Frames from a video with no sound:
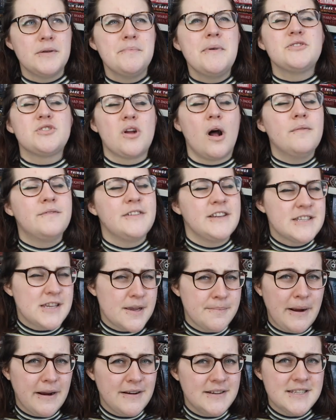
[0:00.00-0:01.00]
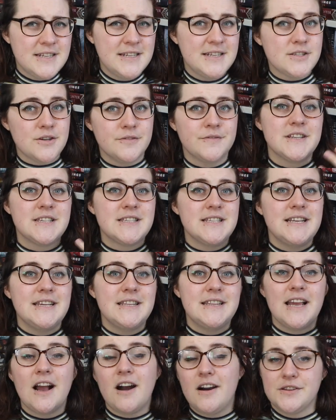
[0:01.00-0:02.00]
The most obvious comparison is obviously
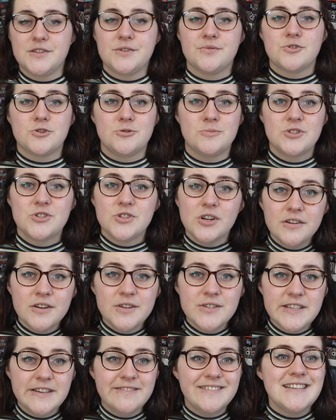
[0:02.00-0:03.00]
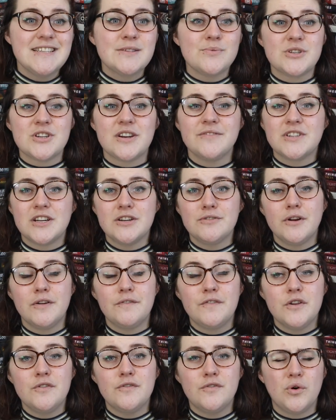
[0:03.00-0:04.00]
the Hours of Storm and Sorrow series, which I've done a
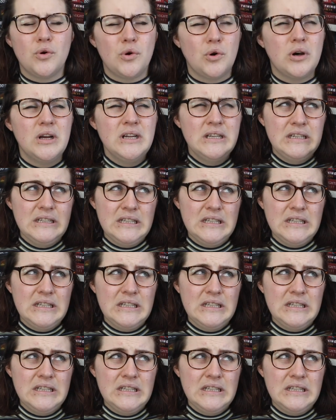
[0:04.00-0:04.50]
review for